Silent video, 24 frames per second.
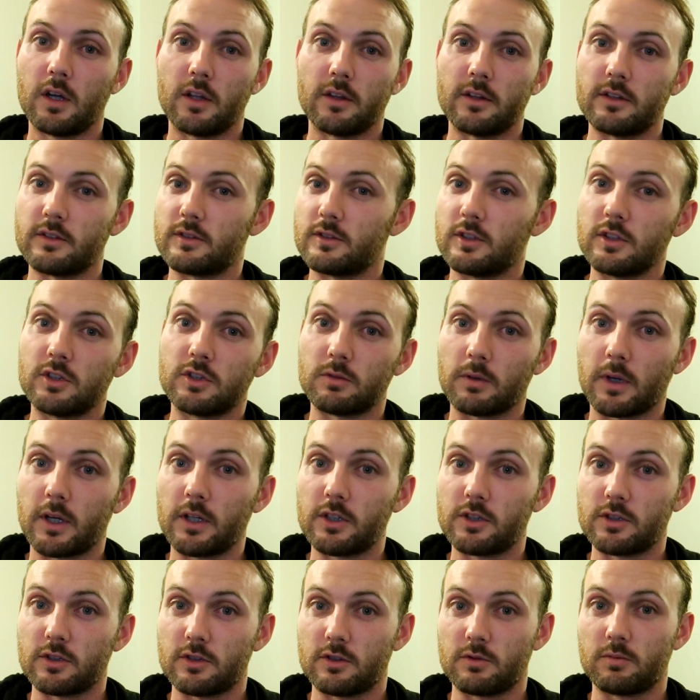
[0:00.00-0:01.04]
there's
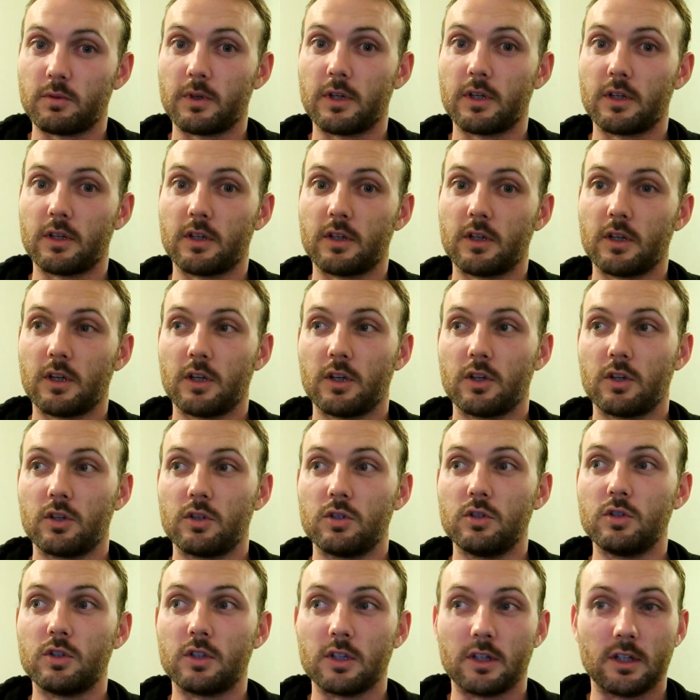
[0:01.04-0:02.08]
situations where
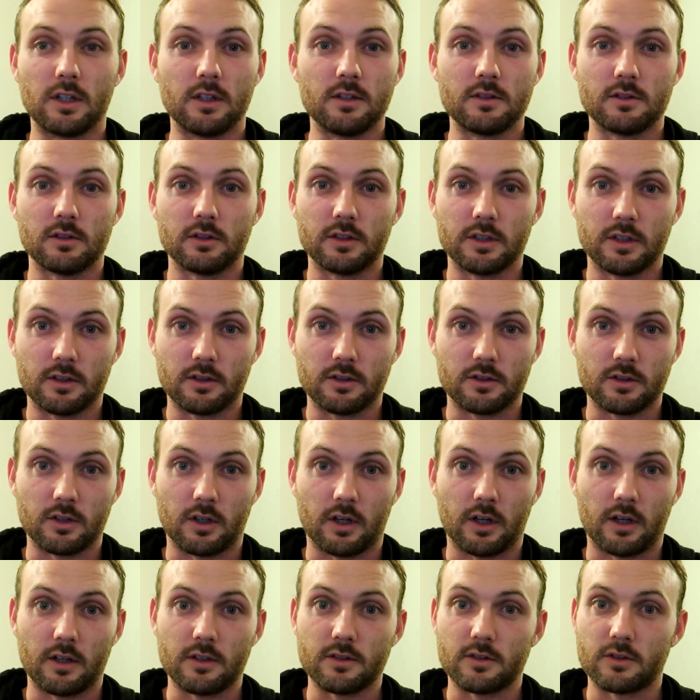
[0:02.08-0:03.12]
you can easily hit the
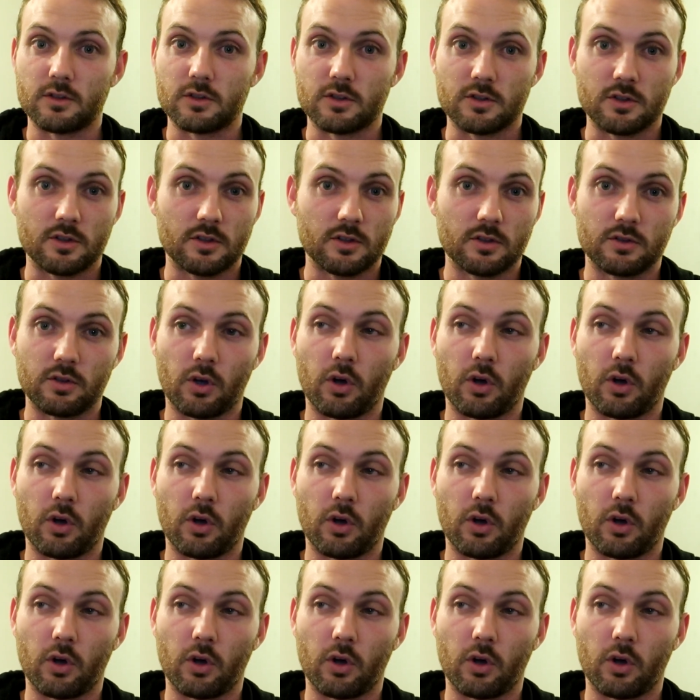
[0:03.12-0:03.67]
tires and just